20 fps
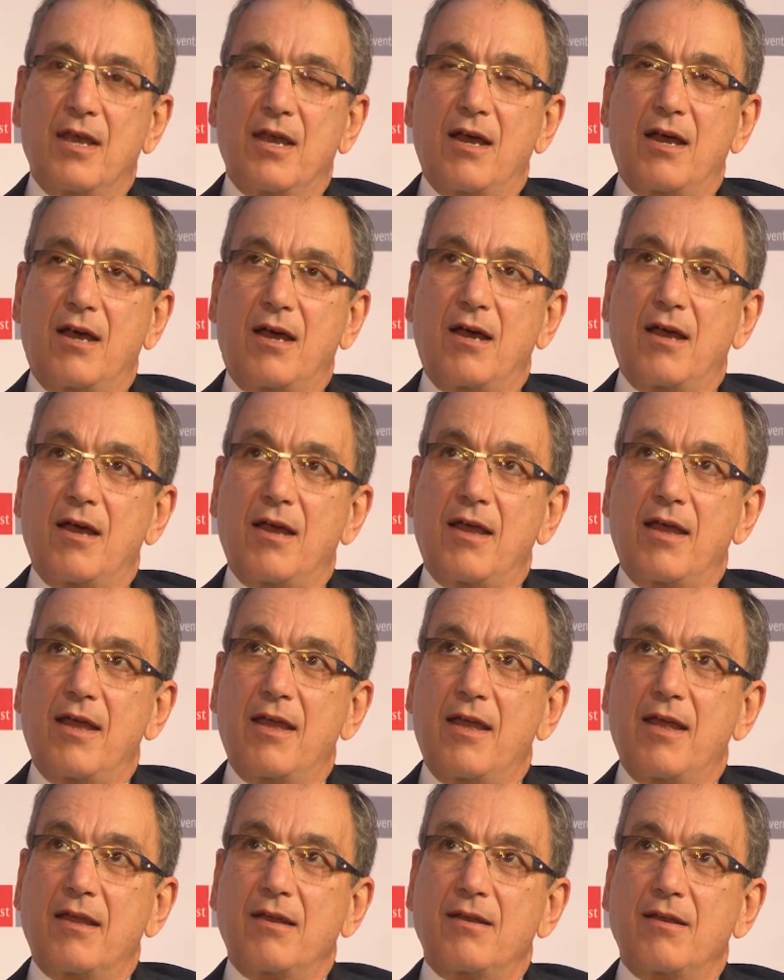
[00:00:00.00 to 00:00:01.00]

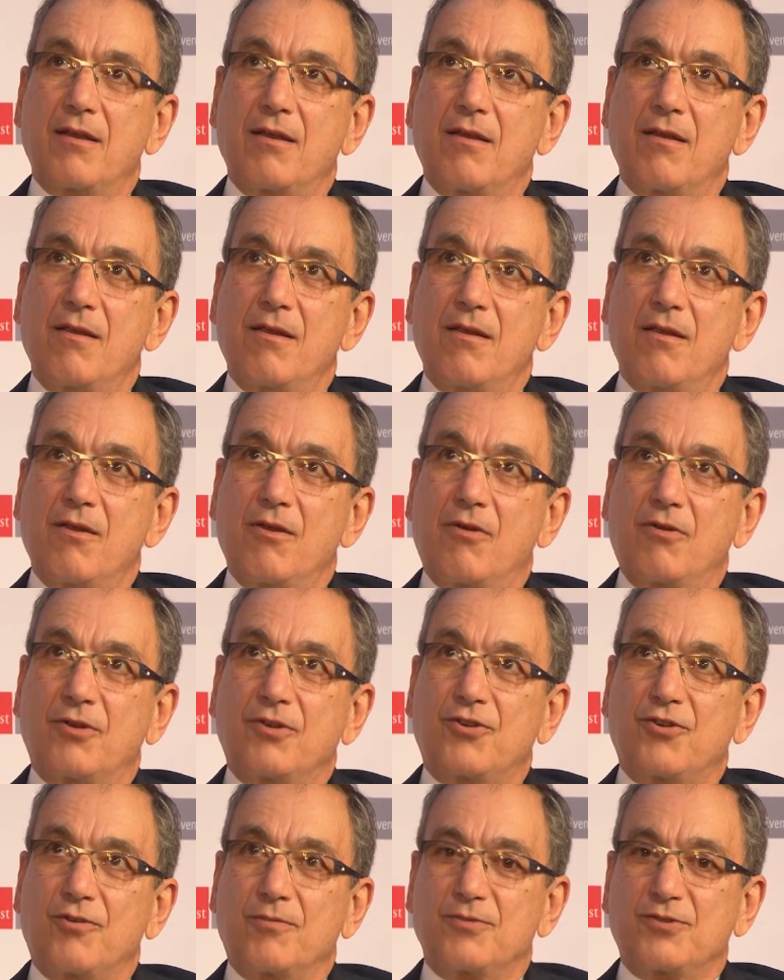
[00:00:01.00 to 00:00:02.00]
And you know, in
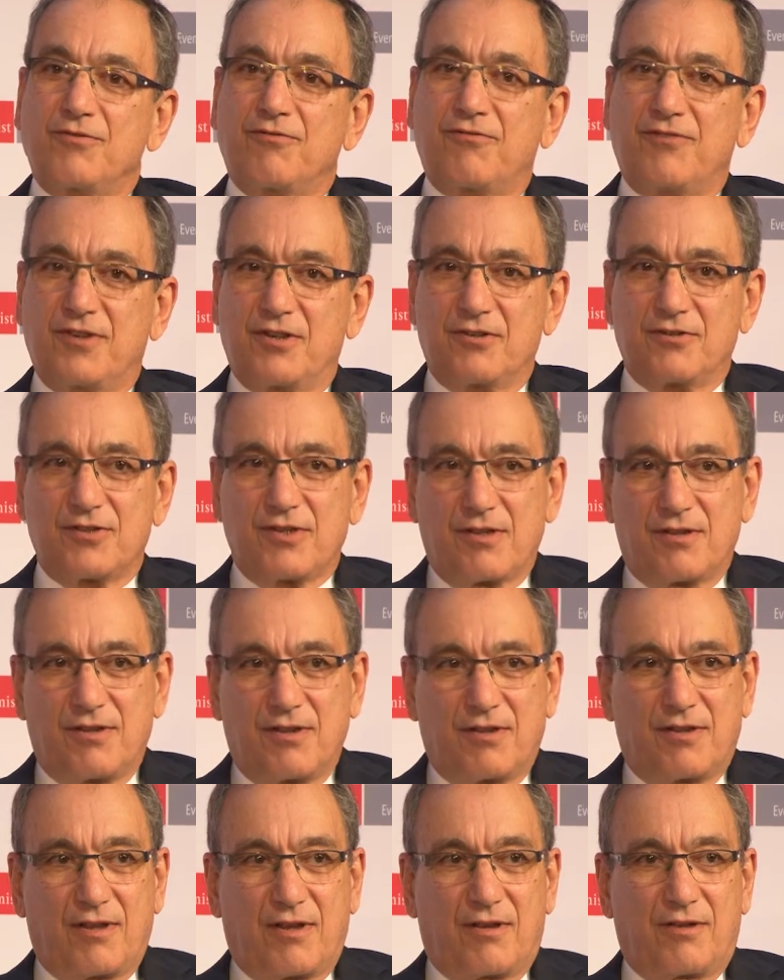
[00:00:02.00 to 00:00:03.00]
terms of fears, I
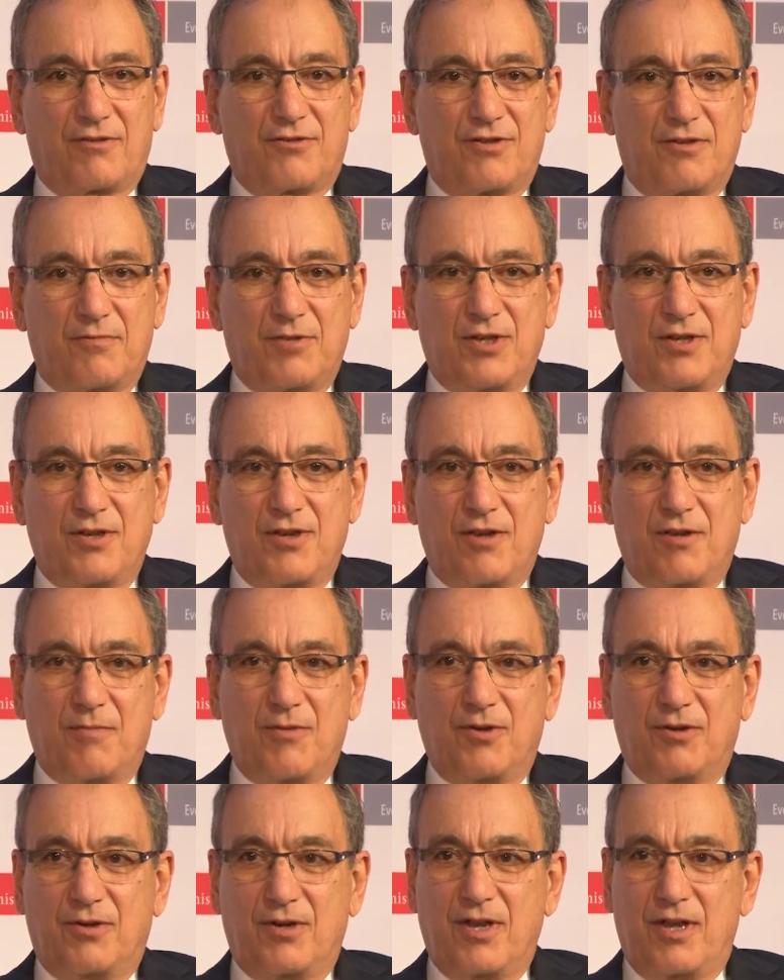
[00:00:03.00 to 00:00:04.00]
think the LGBT
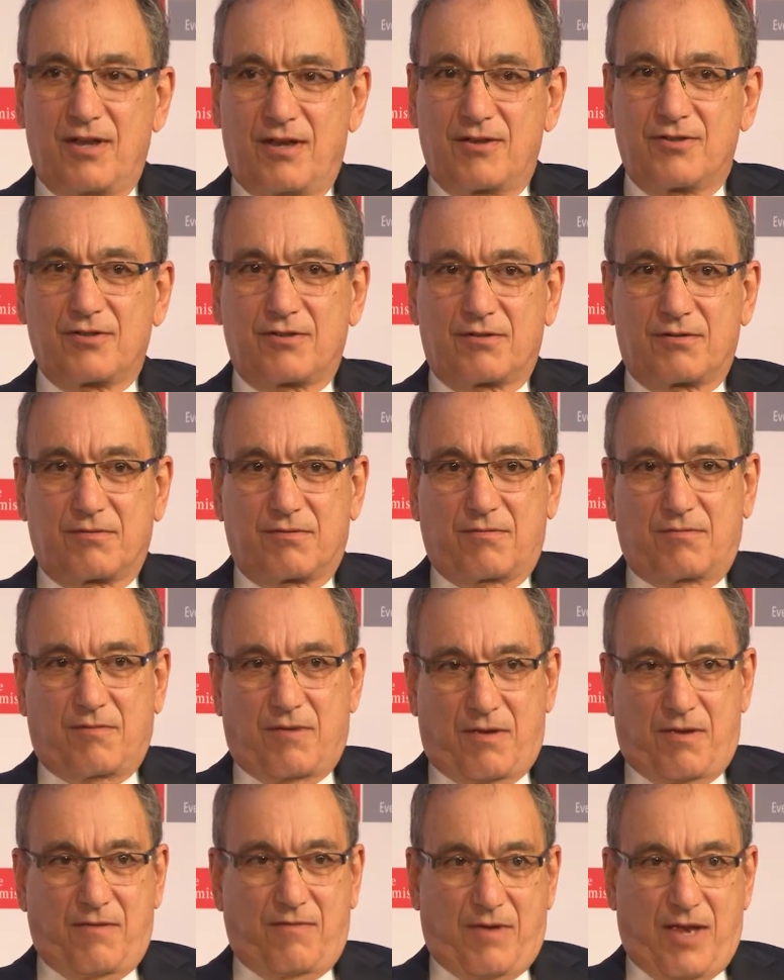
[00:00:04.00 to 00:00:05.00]
community
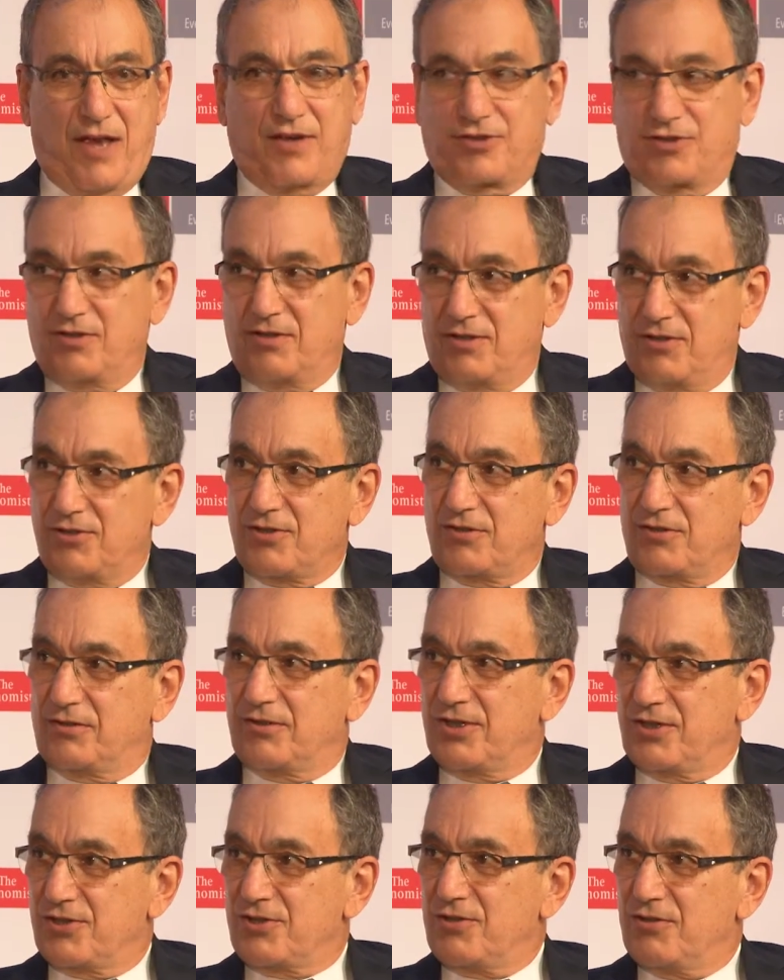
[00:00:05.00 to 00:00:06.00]
has additional
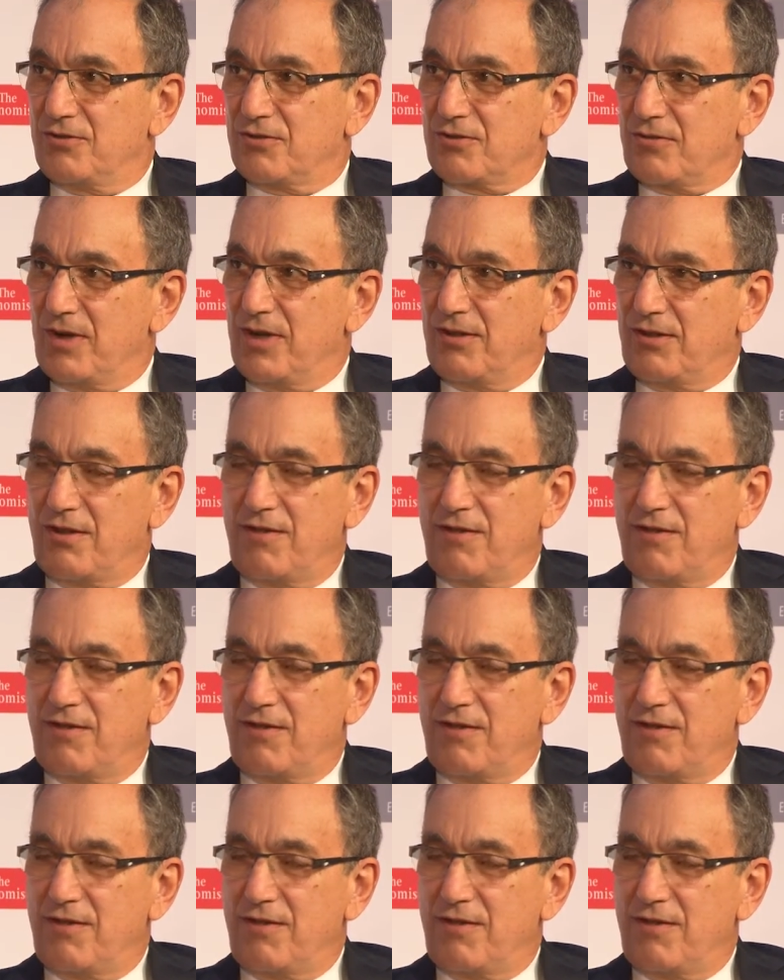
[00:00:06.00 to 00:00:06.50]
issues, right?